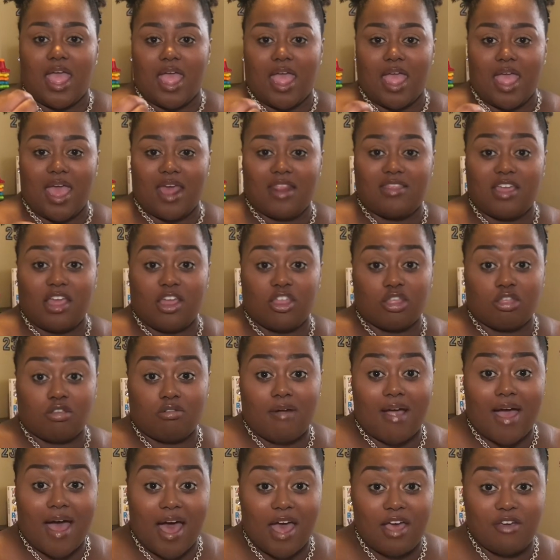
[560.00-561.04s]
and they
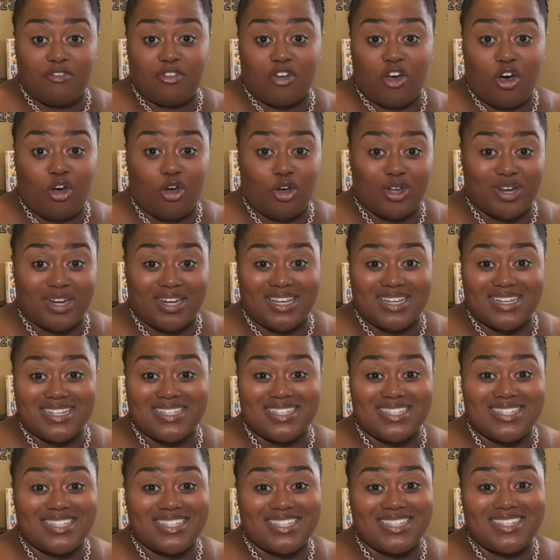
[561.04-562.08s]
thrive on
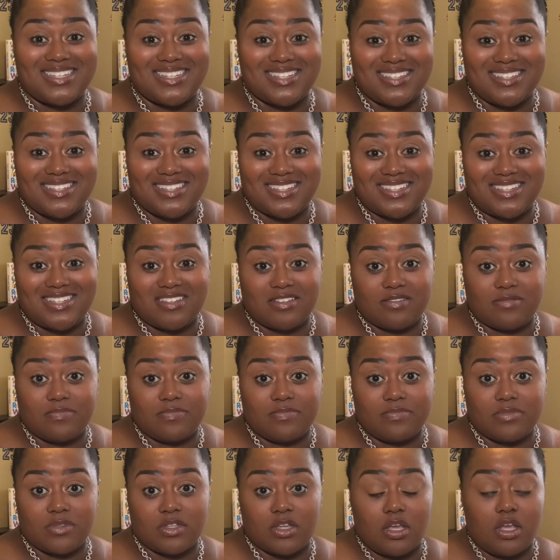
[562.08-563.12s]
consistency.
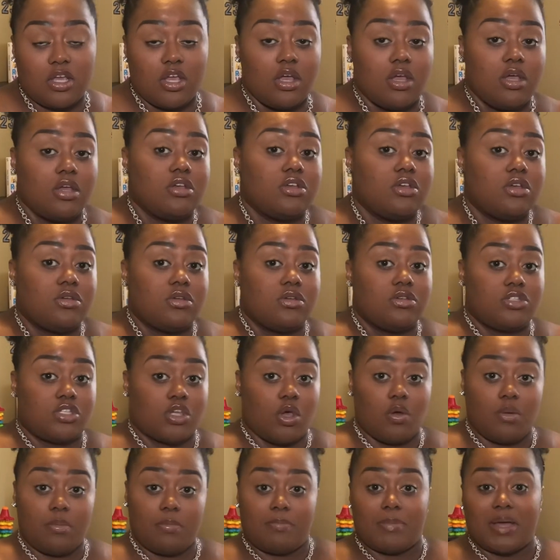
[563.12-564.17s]

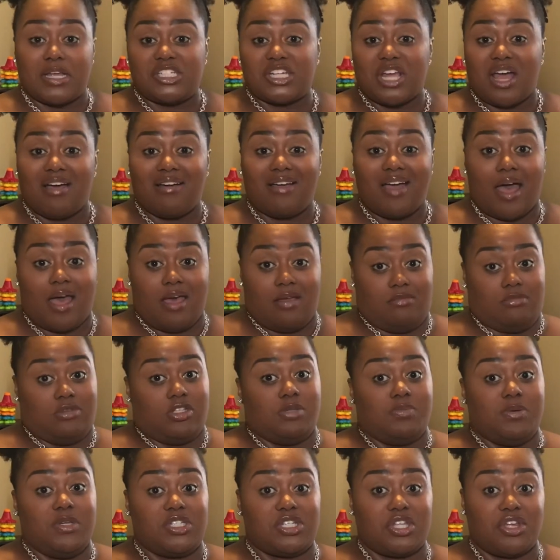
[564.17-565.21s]
So my child got
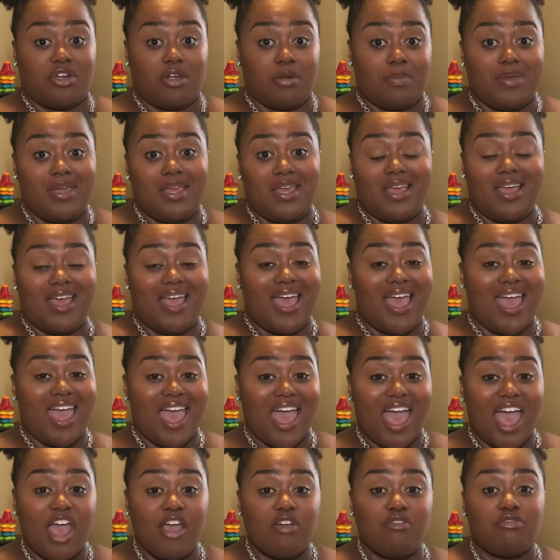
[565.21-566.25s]
speech therapy
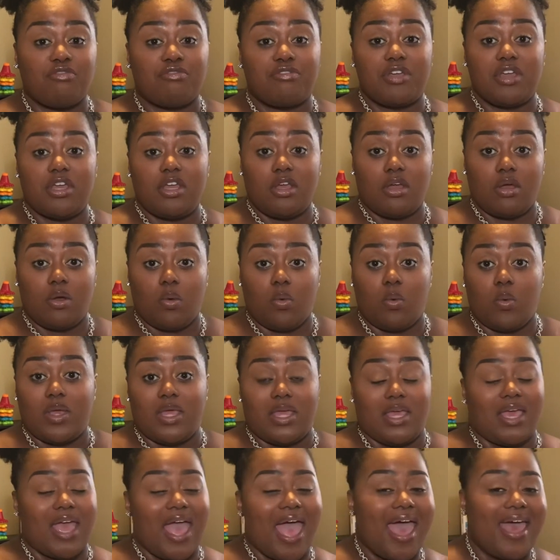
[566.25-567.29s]
every
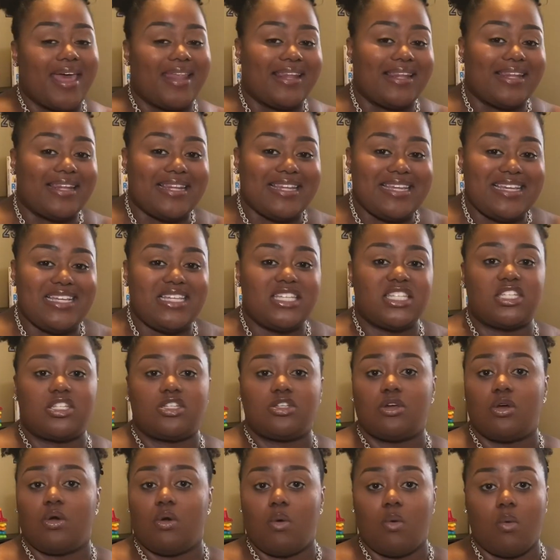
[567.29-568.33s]
week, at least
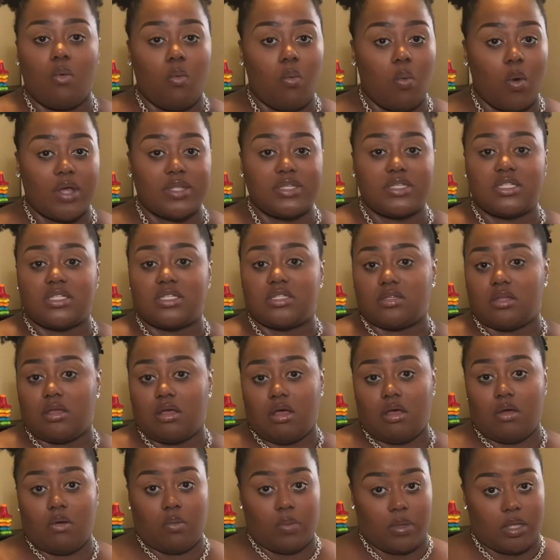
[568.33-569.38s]
once
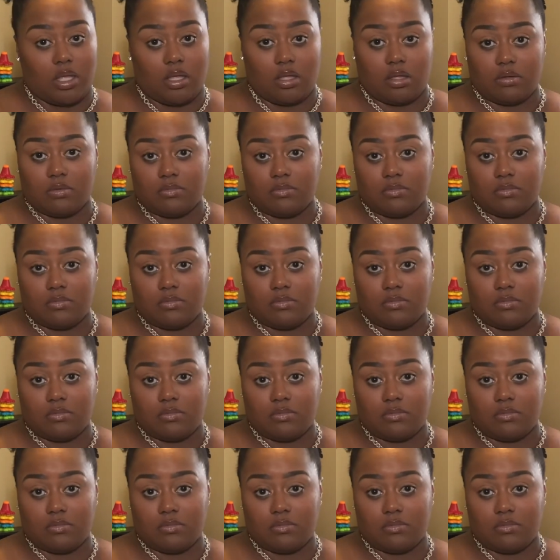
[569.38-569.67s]
a week.